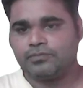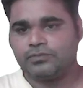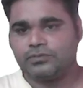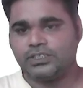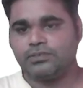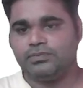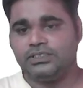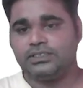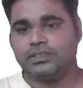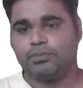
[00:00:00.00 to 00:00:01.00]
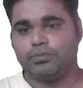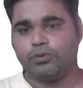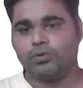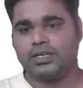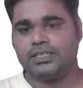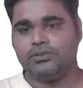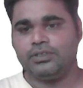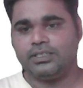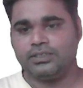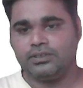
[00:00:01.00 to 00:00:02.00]
That means the
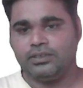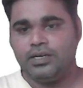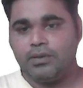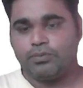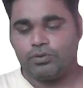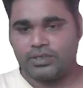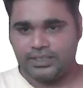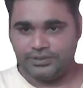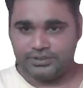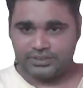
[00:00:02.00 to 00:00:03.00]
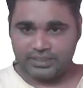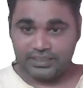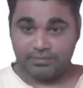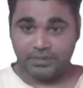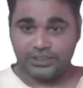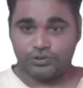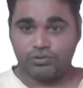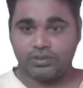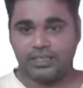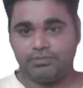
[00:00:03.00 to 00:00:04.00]
prokaryotes and the mature
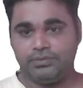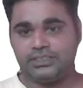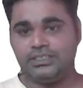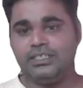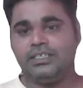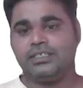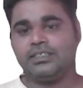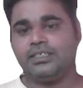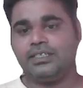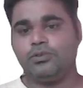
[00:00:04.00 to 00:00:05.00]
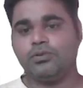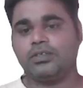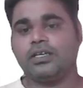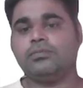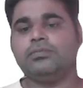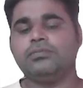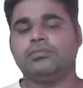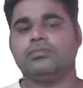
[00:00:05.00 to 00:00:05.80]
RBC, they don't have